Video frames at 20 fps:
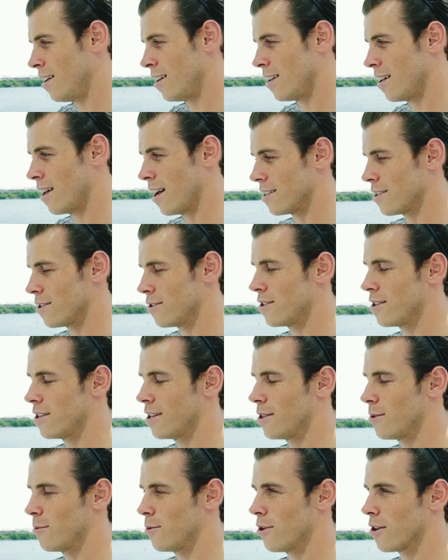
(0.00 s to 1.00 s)
yeah, as you've
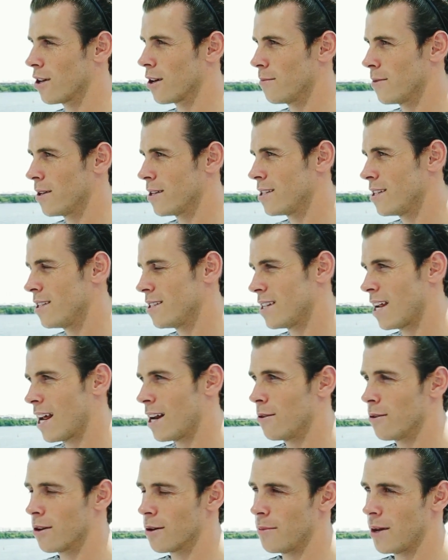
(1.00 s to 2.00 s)
seen in the World Cup this season,
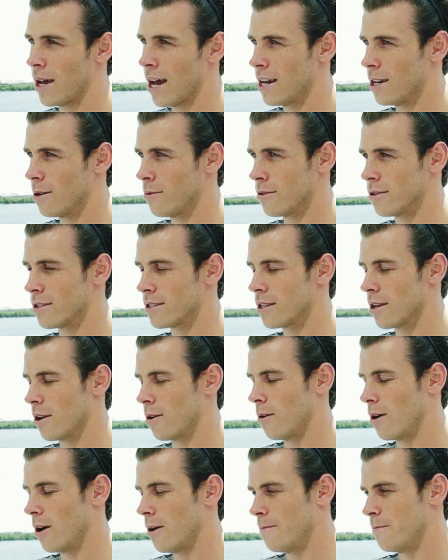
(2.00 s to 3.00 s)
anyone can beat anyone.
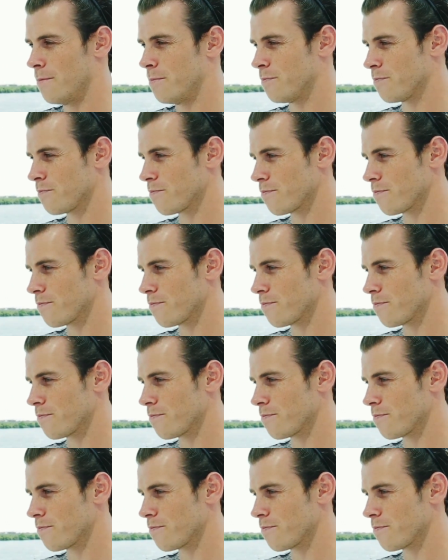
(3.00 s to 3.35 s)
So